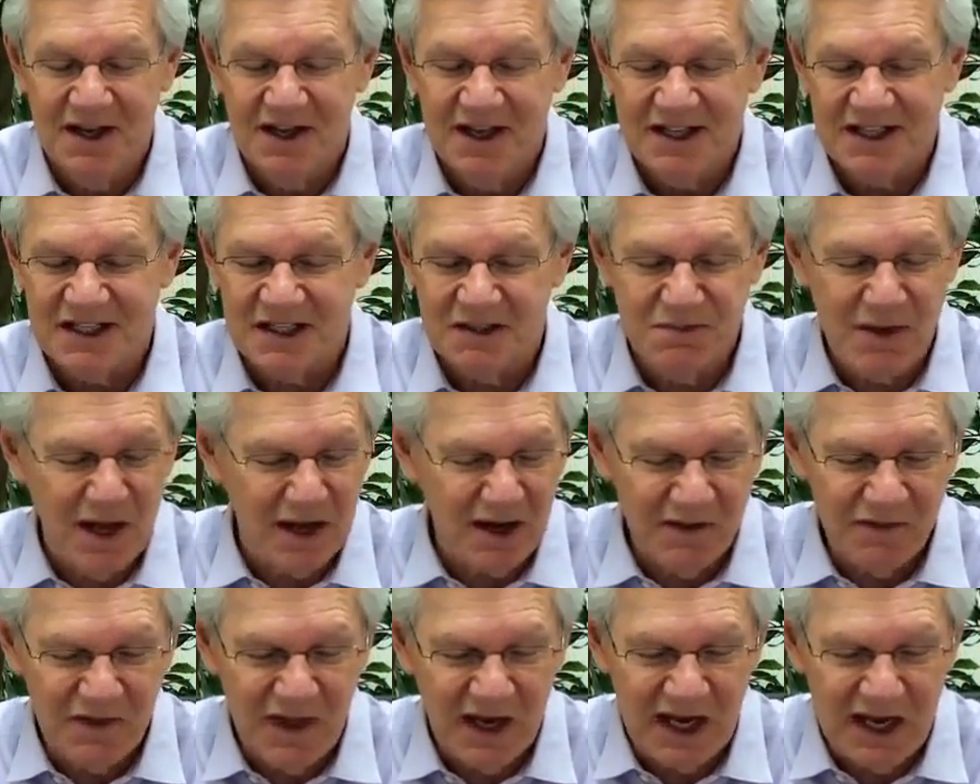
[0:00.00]

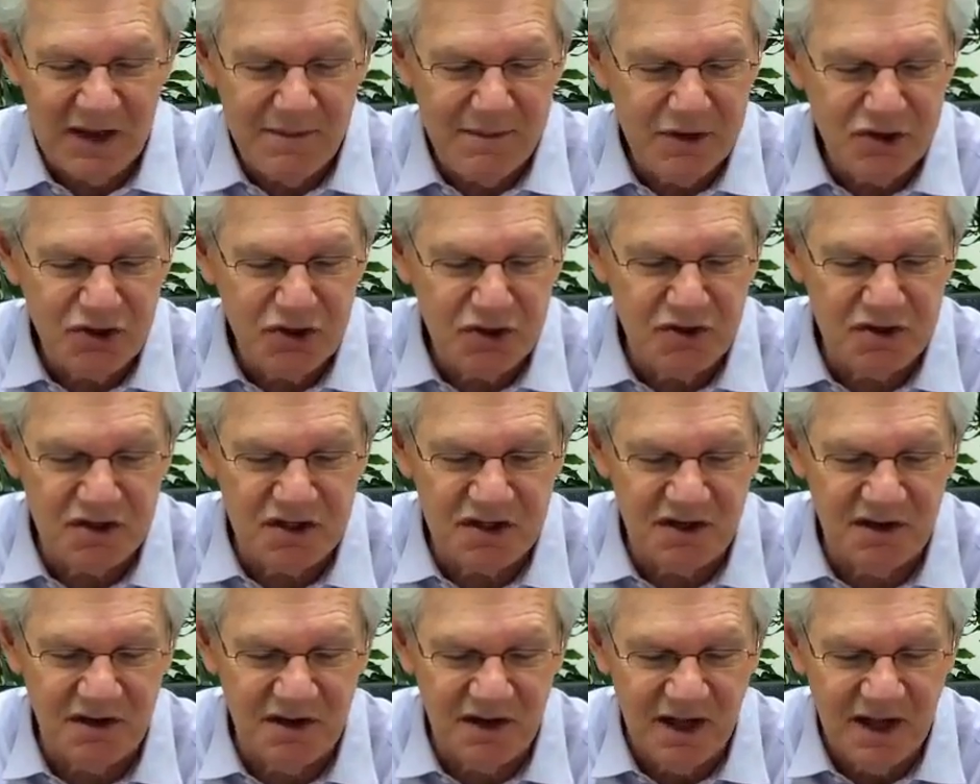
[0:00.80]
smelling the lemon
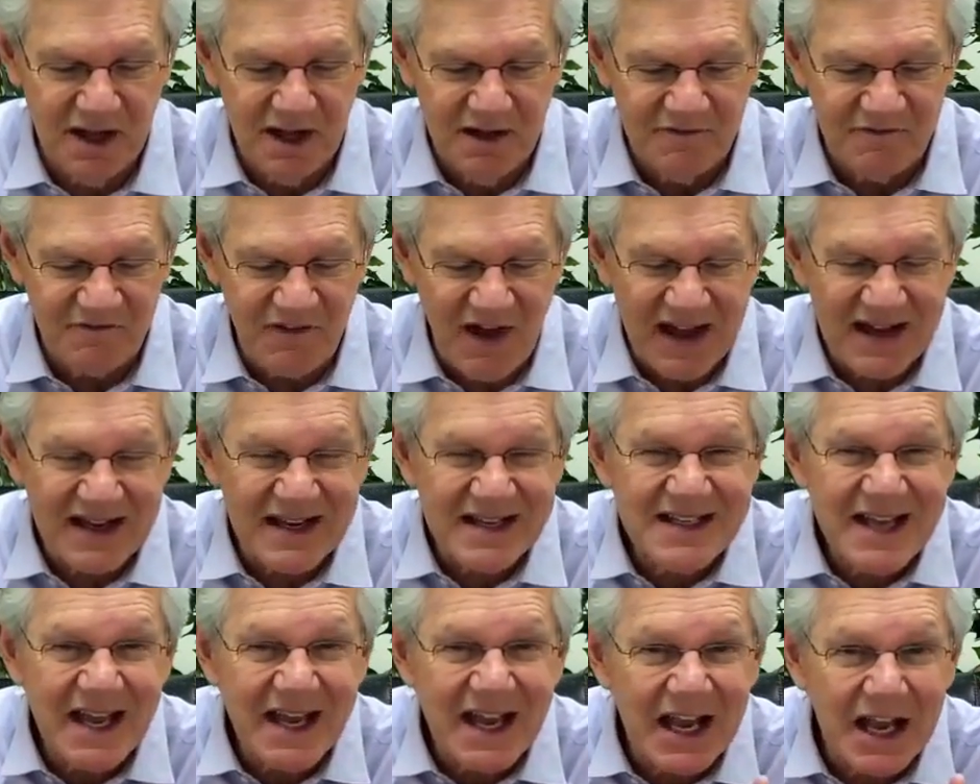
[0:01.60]
juice and
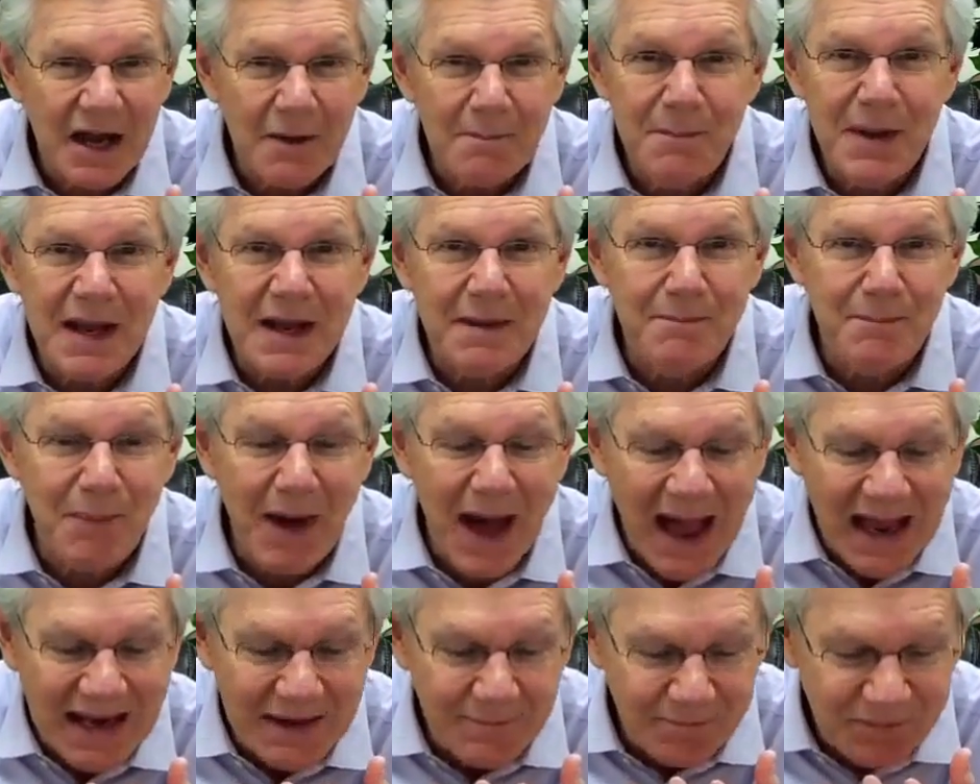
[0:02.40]
finally taking a big
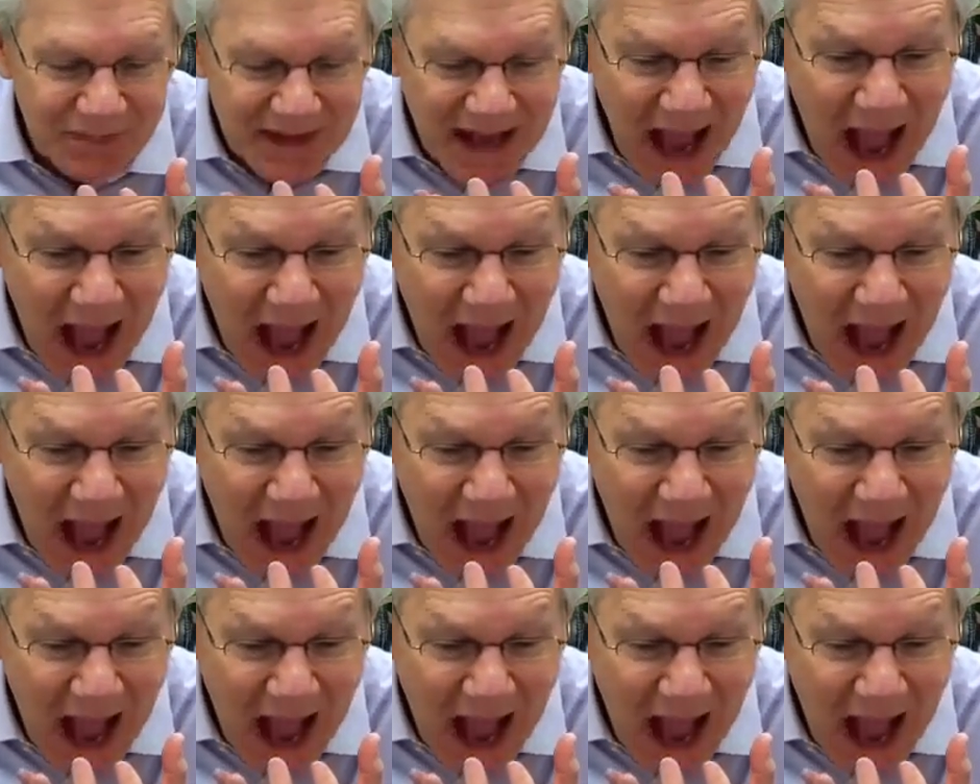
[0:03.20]
bite